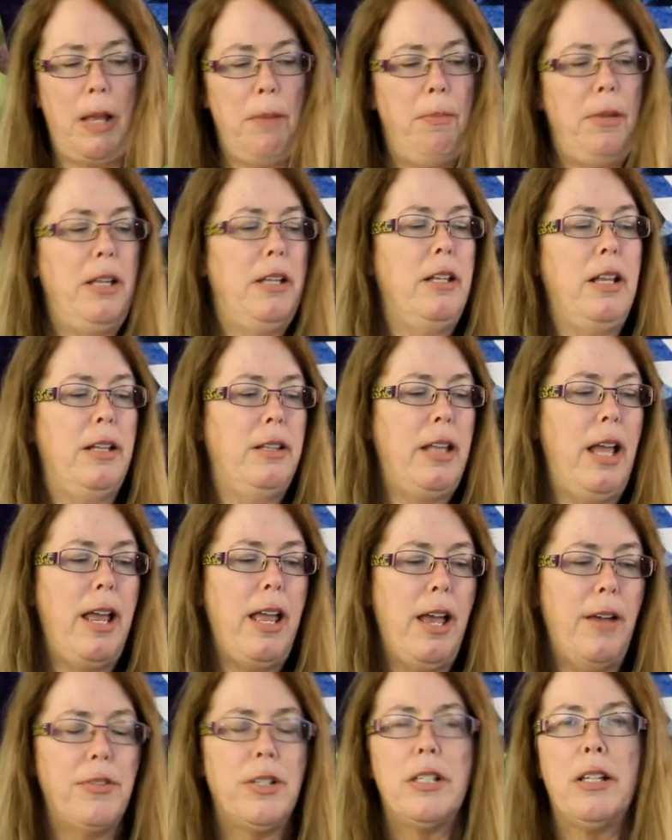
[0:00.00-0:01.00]
they mean that they
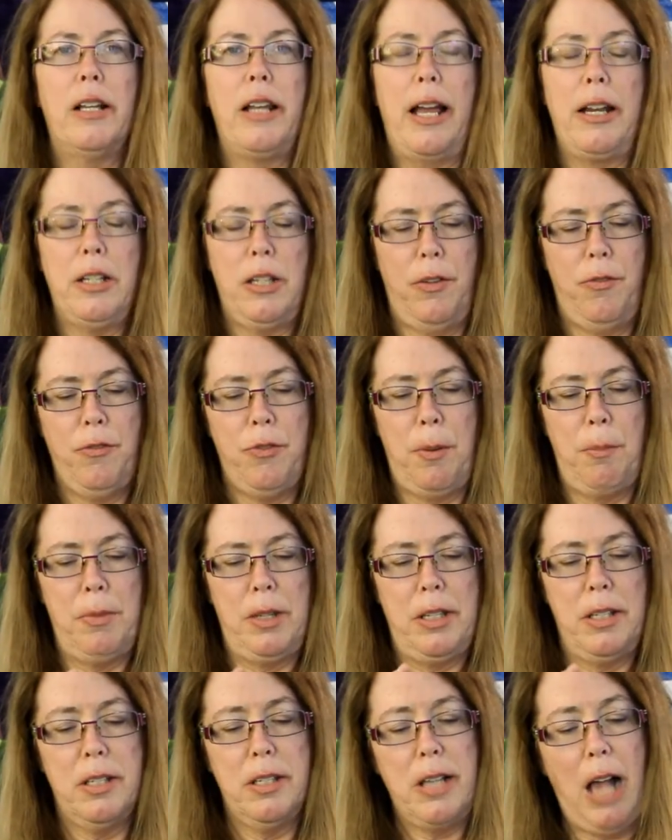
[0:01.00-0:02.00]
have selected from
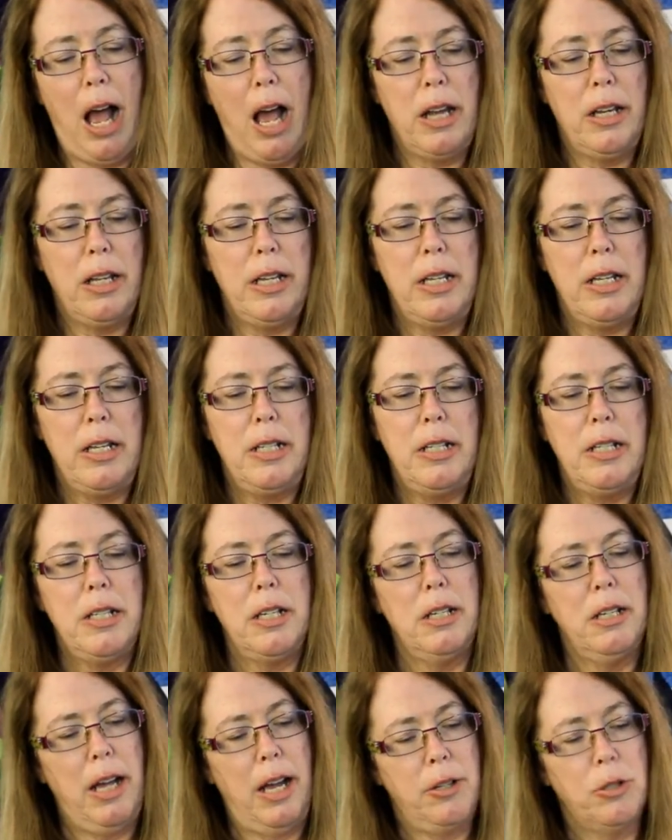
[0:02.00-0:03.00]
the
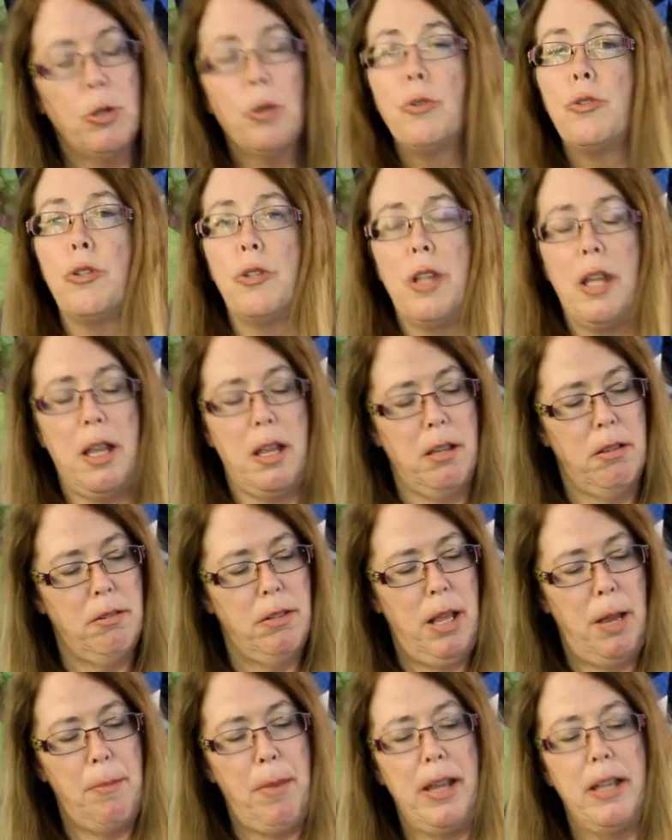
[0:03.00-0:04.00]
solids. I told you they
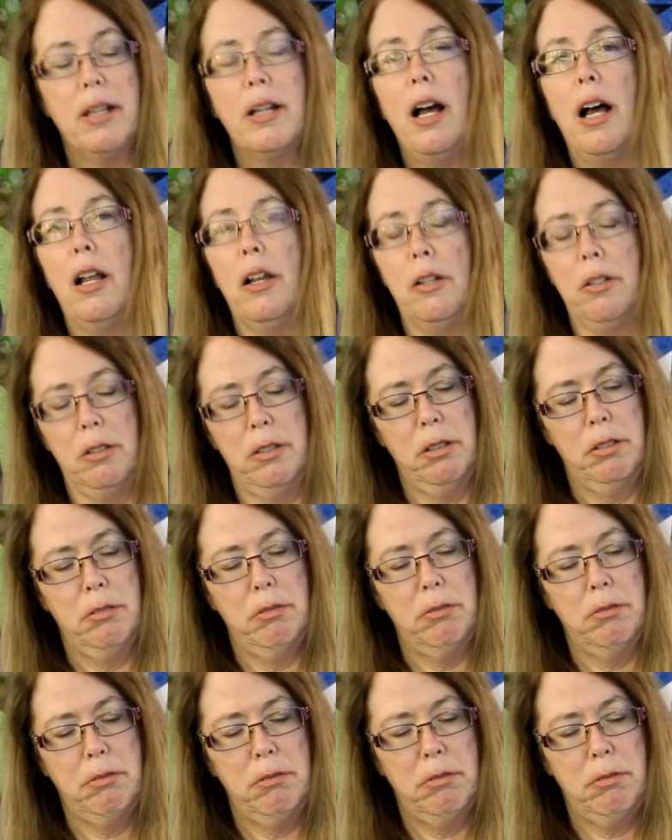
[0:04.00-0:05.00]
make color
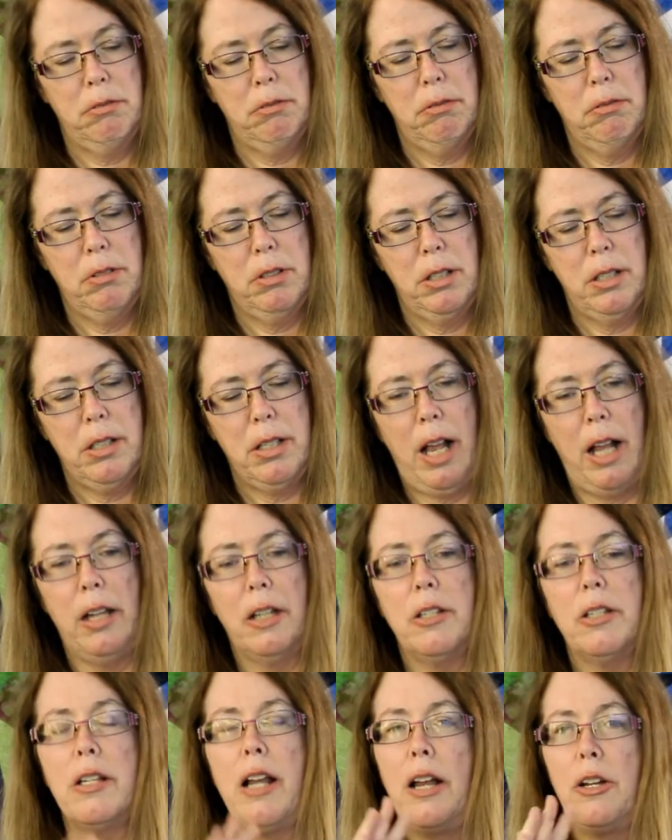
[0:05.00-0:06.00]

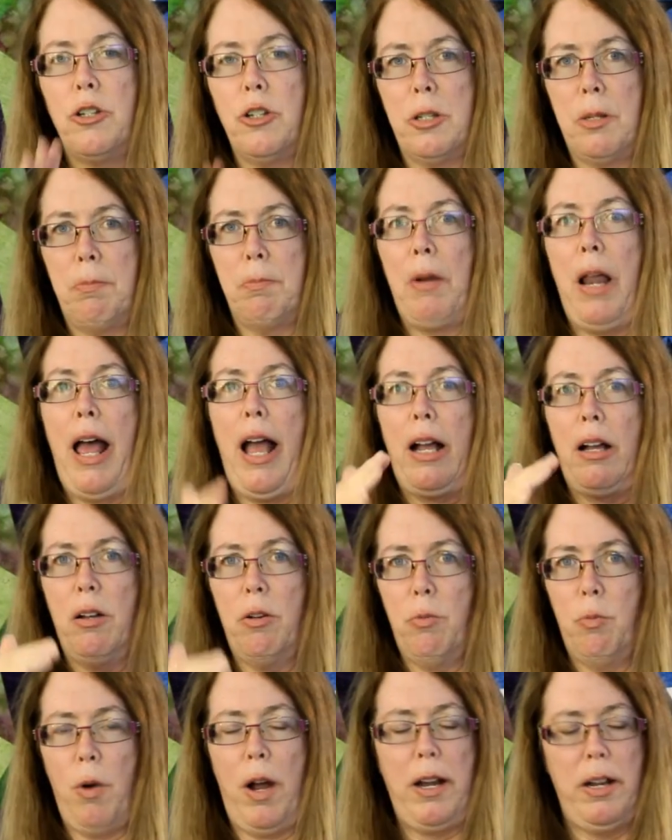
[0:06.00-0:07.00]
solids, not just black,
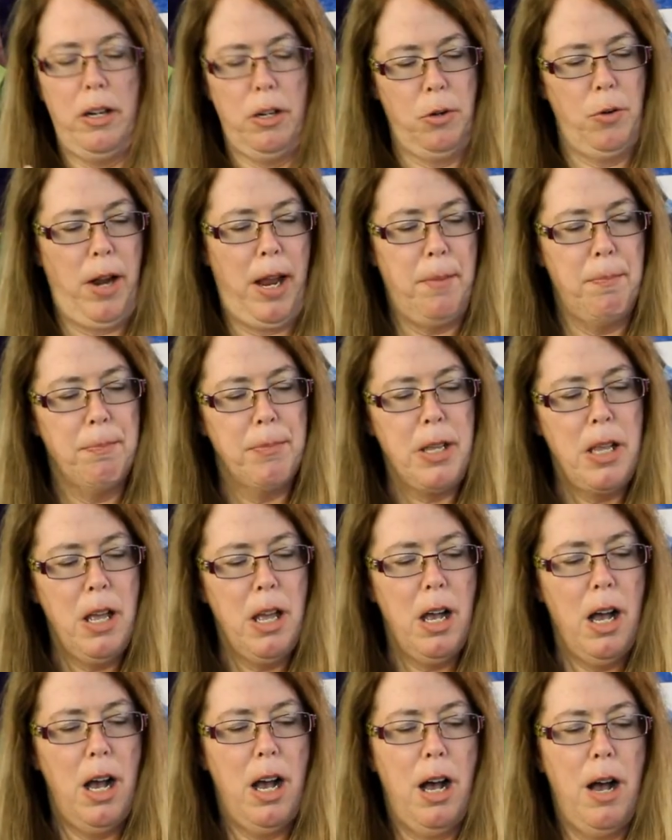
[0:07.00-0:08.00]
white, and gray.
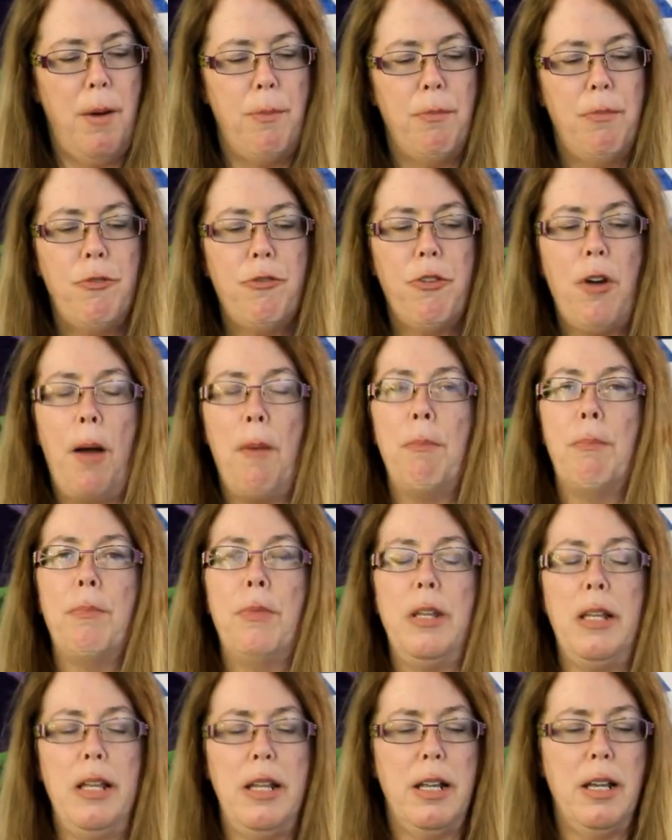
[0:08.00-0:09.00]
From
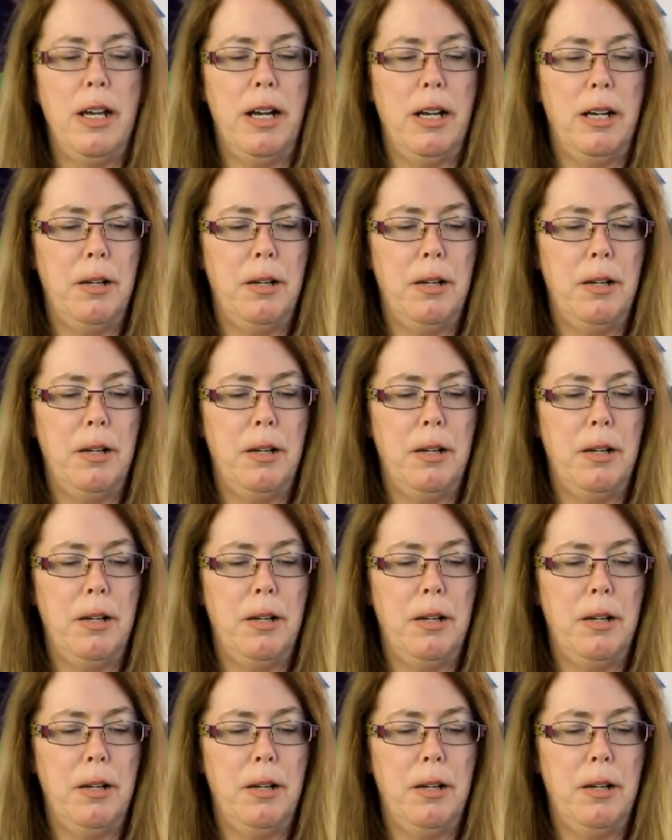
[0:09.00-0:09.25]
the